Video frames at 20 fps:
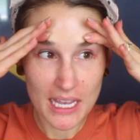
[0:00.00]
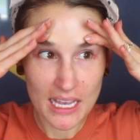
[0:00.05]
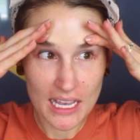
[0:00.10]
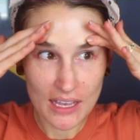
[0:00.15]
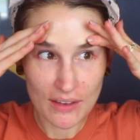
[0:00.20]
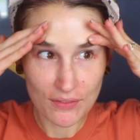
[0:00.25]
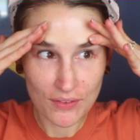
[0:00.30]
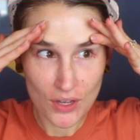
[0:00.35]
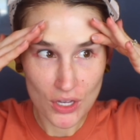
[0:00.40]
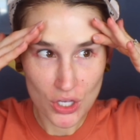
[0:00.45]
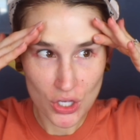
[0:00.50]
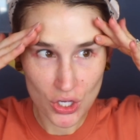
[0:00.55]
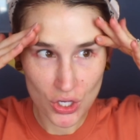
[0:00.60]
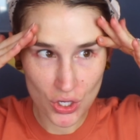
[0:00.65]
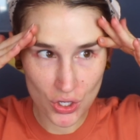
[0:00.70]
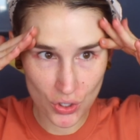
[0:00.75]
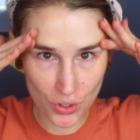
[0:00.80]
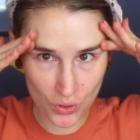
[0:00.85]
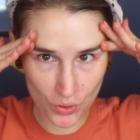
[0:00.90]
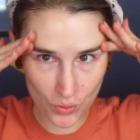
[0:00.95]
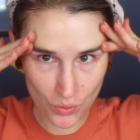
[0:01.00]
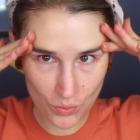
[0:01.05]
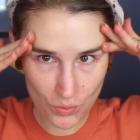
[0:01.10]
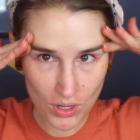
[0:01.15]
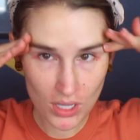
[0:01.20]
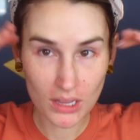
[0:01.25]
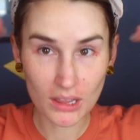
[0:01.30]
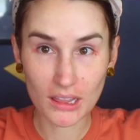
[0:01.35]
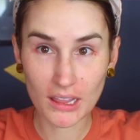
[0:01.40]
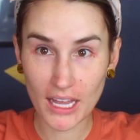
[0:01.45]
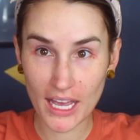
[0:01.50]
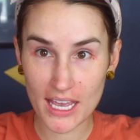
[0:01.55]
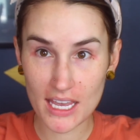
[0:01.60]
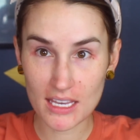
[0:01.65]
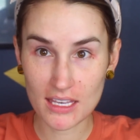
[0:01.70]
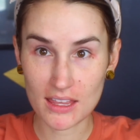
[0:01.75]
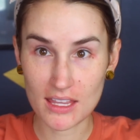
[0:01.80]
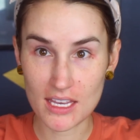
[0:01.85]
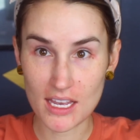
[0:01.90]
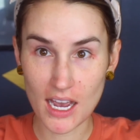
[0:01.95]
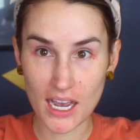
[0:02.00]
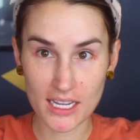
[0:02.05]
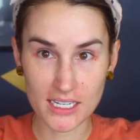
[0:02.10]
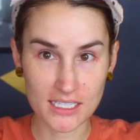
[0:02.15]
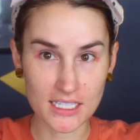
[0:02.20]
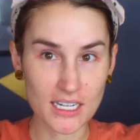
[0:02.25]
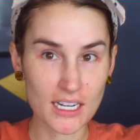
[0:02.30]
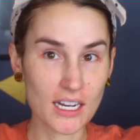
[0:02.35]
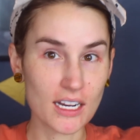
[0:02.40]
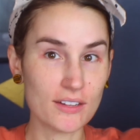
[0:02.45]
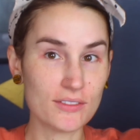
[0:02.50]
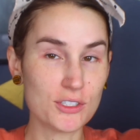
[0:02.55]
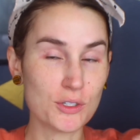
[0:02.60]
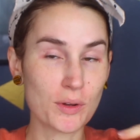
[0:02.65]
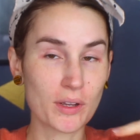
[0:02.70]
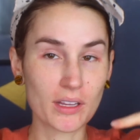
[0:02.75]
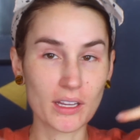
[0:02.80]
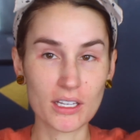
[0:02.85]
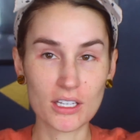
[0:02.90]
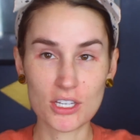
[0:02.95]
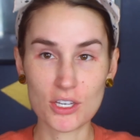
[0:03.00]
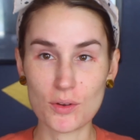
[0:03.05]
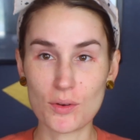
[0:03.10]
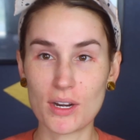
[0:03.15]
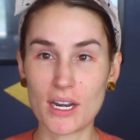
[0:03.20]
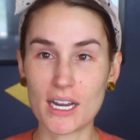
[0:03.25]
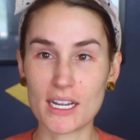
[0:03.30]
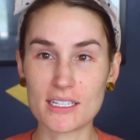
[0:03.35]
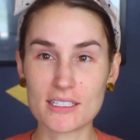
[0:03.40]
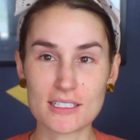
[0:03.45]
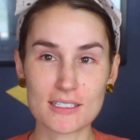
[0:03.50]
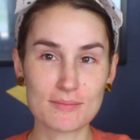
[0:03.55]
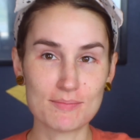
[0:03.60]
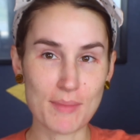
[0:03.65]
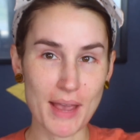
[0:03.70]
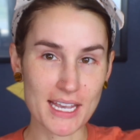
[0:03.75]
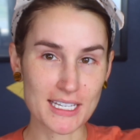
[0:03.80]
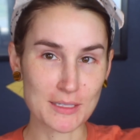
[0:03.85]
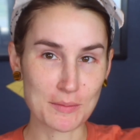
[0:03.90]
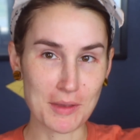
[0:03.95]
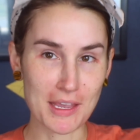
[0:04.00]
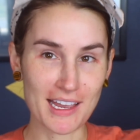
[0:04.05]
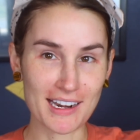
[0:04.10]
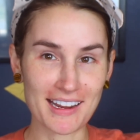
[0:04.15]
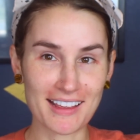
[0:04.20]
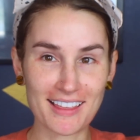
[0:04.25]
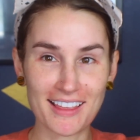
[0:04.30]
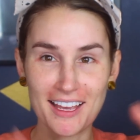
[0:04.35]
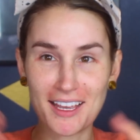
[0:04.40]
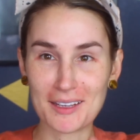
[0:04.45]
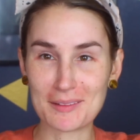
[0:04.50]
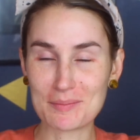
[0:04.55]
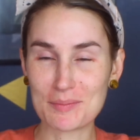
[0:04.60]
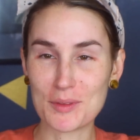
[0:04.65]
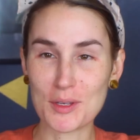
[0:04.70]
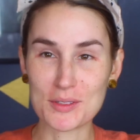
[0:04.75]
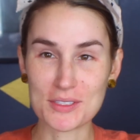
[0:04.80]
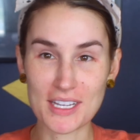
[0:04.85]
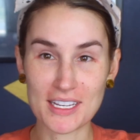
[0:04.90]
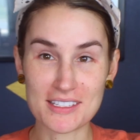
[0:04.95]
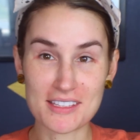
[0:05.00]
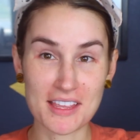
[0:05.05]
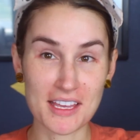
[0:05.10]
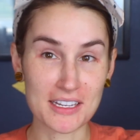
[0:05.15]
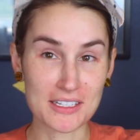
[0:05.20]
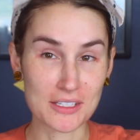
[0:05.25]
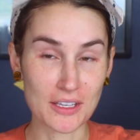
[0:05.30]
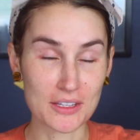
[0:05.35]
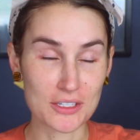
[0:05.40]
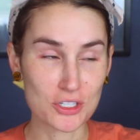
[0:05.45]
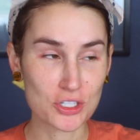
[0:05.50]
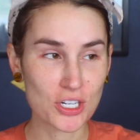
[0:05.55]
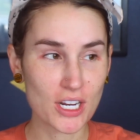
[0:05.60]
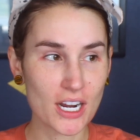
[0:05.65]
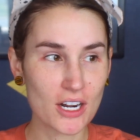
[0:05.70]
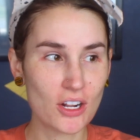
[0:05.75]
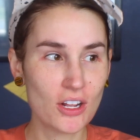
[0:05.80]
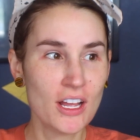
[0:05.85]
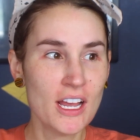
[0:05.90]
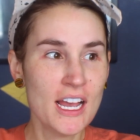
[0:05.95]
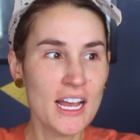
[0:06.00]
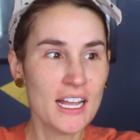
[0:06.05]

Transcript: if you like the idea of doing like Q&As, Mask Me Anything, those kinds of things on this channel.